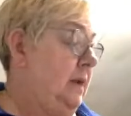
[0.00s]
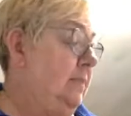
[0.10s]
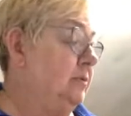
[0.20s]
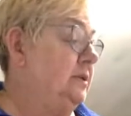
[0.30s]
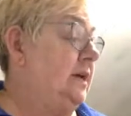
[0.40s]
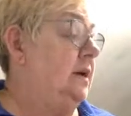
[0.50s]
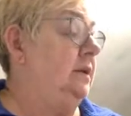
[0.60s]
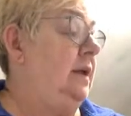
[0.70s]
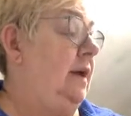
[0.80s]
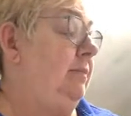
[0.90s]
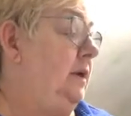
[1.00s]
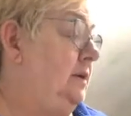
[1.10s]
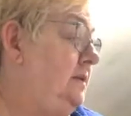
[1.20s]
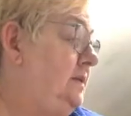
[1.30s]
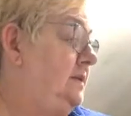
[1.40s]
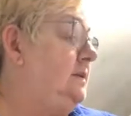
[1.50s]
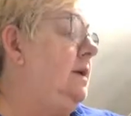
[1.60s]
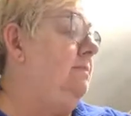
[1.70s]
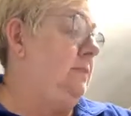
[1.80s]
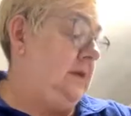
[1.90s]
paper towel, napkin,
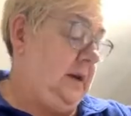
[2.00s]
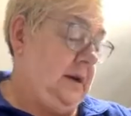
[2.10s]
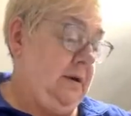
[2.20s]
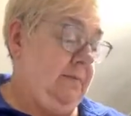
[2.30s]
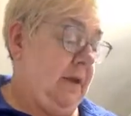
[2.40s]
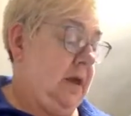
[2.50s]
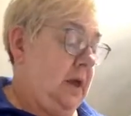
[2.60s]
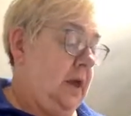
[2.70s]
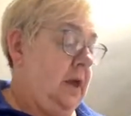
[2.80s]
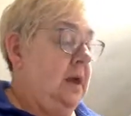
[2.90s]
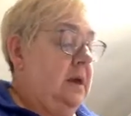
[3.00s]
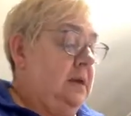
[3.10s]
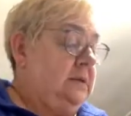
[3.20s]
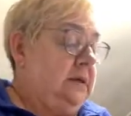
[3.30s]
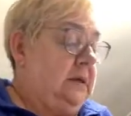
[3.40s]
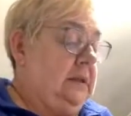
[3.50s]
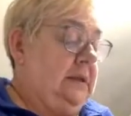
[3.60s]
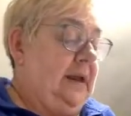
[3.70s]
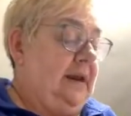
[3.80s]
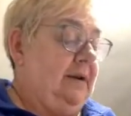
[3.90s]
something nearby to
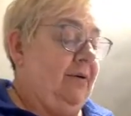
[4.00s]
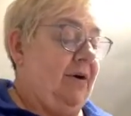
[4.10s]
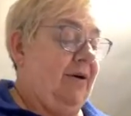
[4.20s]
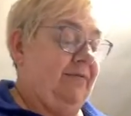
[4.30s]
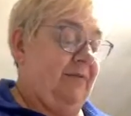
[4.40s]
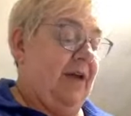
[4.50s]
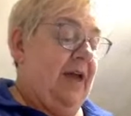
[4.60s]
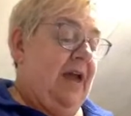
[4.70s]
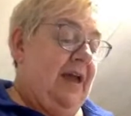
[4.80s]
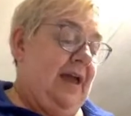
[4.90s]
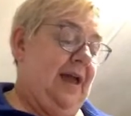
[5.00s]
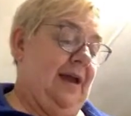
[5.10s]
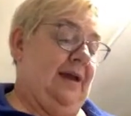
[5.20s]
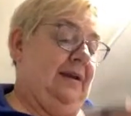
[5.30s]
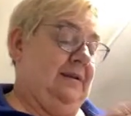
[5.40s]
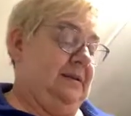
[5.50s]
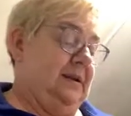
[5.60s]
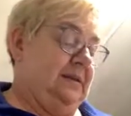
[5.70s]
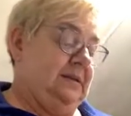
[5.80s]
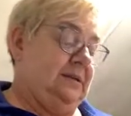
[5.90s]
clean it off. And
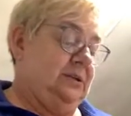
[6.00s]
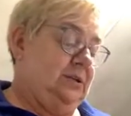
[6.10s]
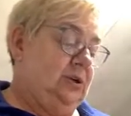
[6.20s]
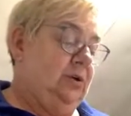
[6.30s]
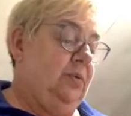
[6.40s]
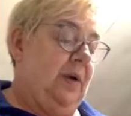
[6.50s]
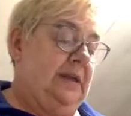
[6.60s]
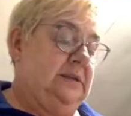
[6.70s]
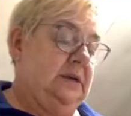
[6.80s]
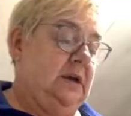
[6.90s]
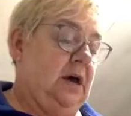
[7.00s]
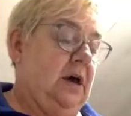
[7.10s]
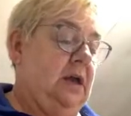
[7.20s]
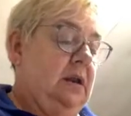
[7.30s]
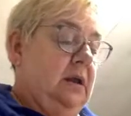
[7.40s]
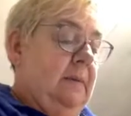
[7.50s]
this is too wet to cut.